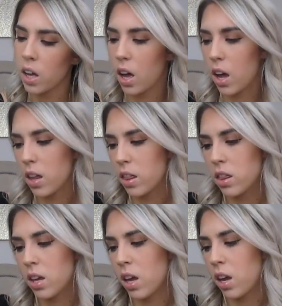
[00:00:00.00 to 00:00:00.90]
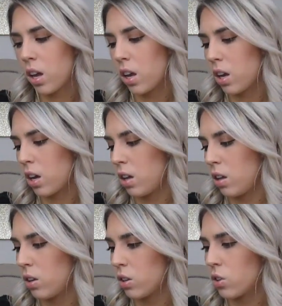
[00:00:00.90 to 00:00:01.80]
I think
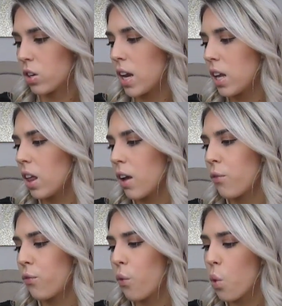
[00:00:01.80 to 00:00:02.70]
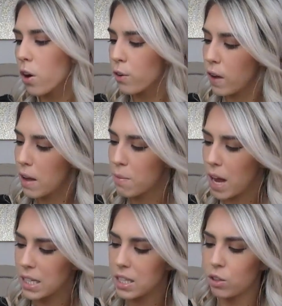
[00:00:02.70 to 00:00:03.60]
you're getting like 4 or 5
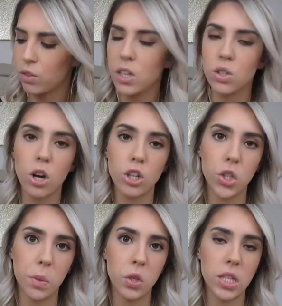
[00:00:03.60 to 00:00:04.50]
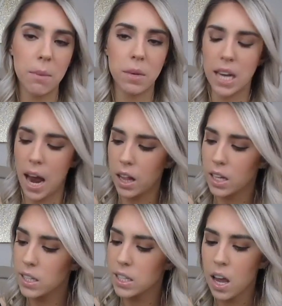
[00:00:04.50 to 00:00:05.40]
mattes. The rest are shimmers and
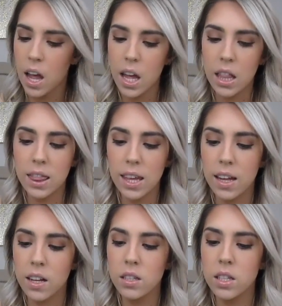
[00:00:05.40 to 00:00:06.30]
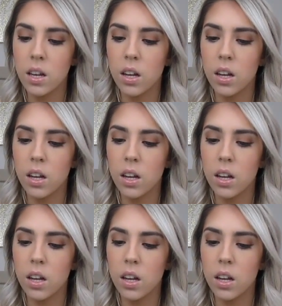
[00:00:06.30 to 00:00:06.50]
metallics. These